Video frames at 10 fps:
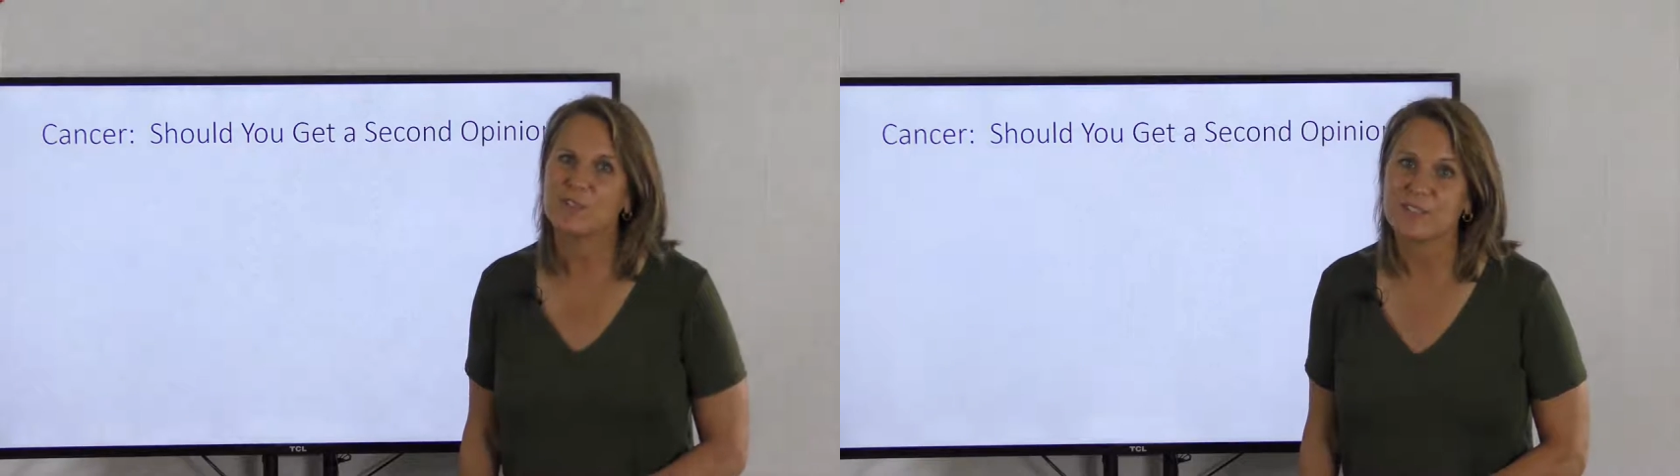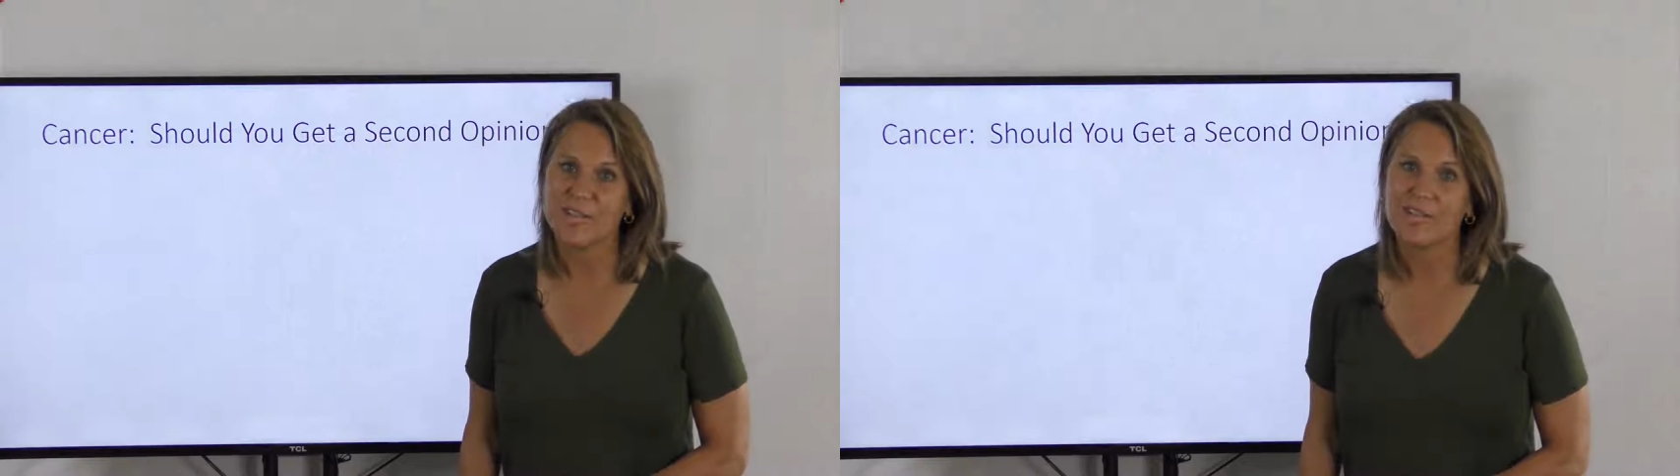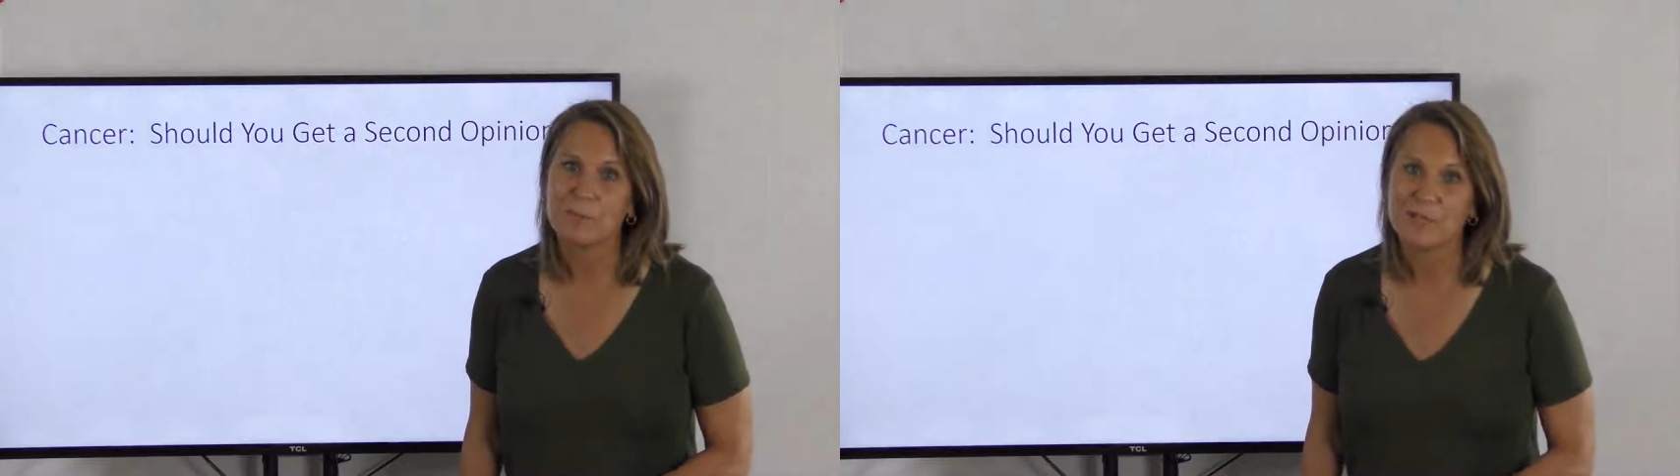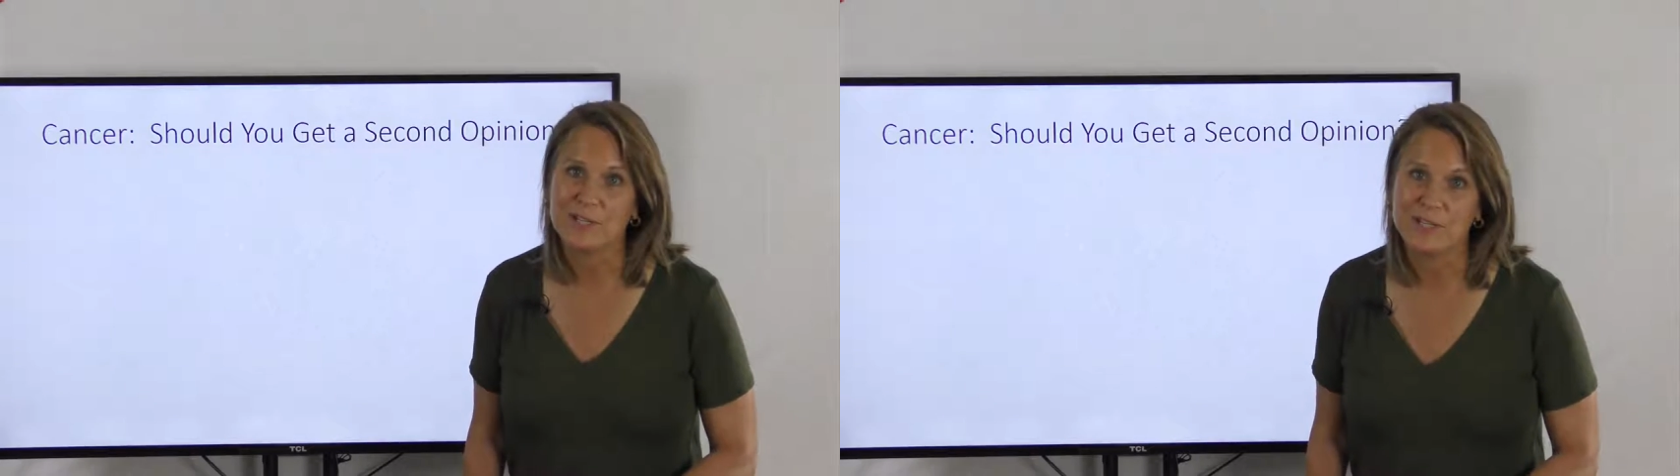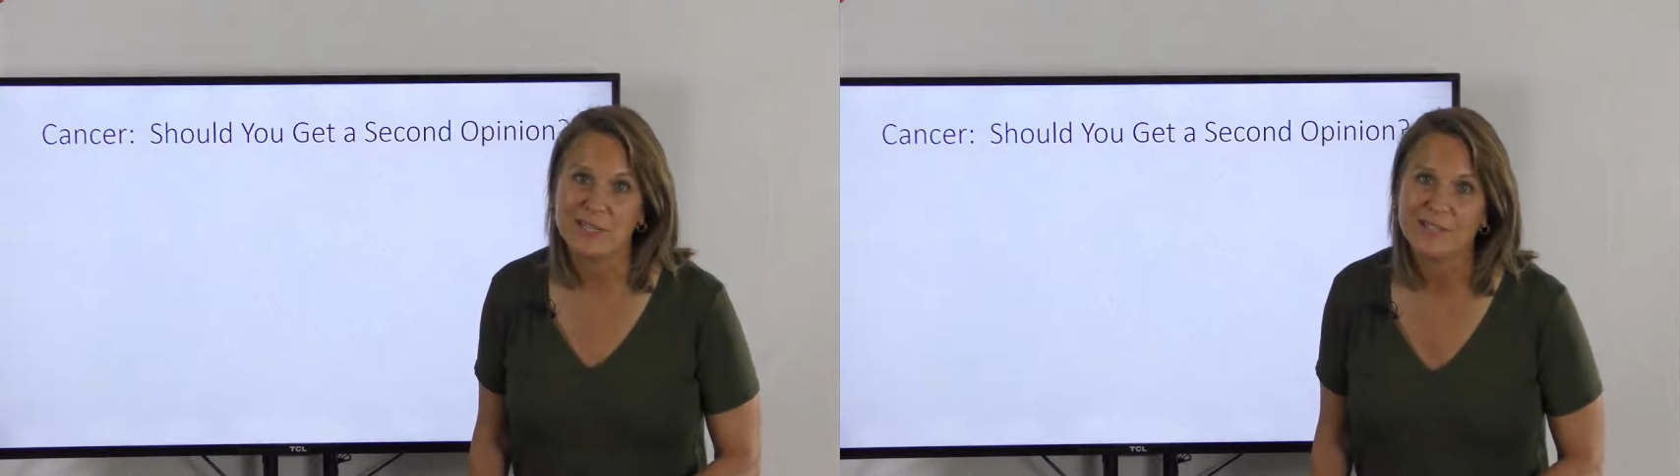a second
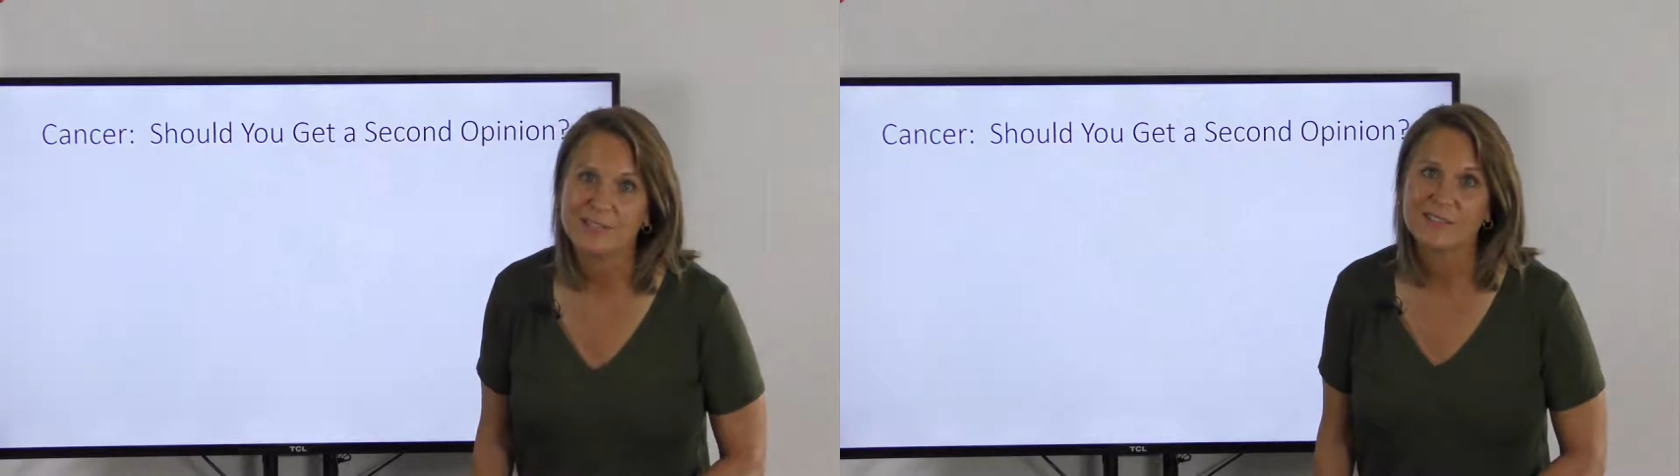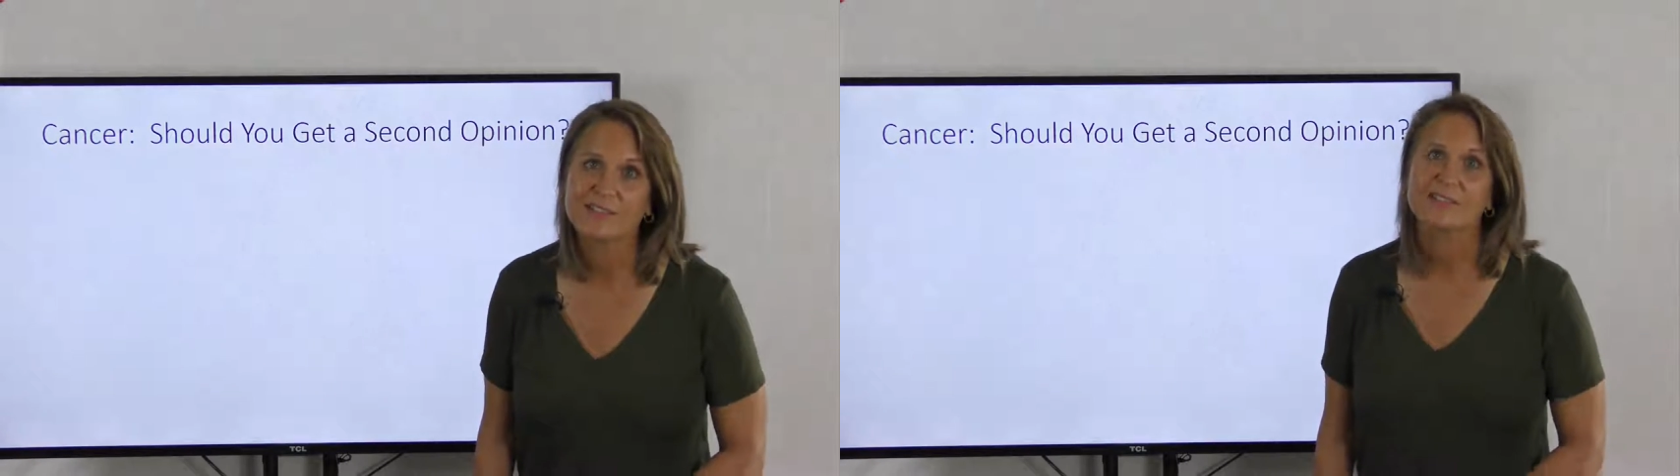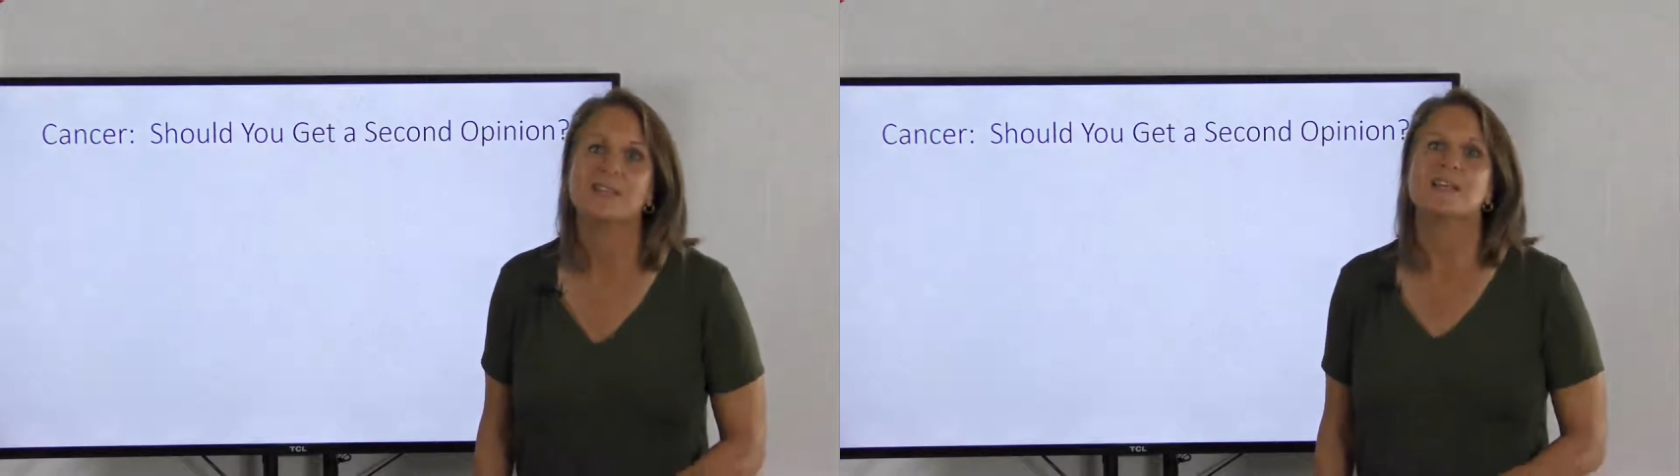opinion is.